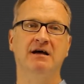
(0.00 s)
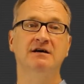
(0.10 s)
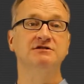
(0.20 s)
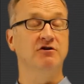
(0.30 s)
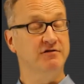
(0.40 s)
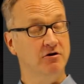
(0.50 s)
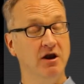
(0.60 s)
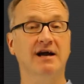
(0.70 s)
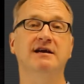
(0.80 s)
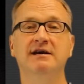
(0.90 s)
So if you're
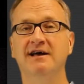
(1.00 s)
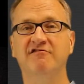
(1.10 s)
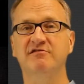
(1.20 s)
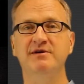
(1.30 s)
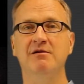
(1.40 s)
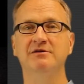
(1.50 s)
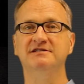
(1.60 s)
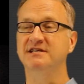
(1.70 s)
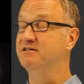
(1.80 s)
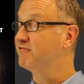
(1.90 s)
lucky enough to be able to
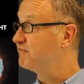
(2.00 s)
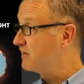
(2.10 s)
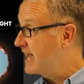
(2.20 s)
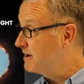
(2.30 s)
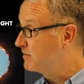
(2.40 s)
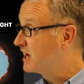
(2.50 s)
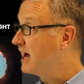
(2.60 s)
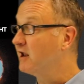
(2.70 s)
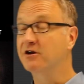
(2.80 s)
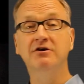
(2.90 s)
see the flame
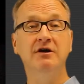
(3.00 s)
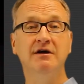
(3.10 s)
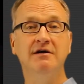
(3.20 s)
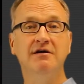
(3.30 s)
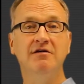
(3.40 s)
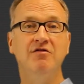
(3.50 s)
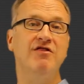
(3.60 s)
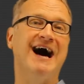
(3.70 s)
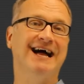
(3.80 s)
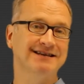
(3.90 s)
color,
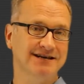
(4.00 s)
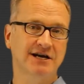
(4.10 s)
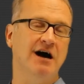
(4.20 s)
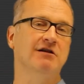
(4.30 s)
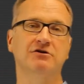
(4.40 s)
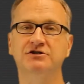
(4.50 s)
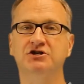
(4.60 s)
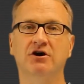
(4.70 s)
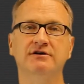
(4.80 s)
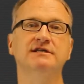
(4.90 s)
that color
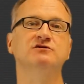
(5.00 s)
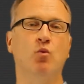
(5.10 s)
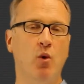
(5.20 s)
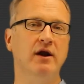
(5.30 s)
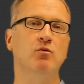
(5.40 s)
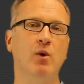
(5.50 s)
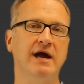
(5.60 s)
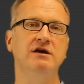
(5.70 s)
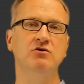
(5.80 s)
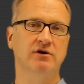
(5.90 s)
chart is one way
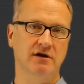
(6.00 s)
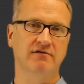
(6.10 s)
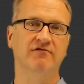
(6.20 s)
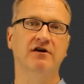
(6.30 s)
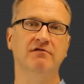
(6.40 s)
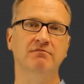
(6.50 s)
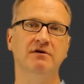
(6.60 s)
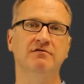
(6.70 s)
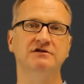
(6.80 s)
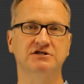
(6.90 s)
you
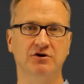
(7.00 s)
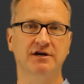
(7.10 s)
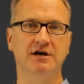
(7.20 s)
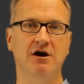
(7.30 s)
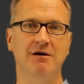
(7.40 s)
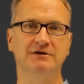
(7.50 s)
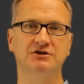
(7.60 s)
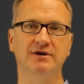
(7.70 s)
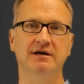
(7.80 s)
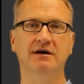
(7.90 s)
confirm the
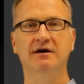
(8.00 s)
stoichiometry.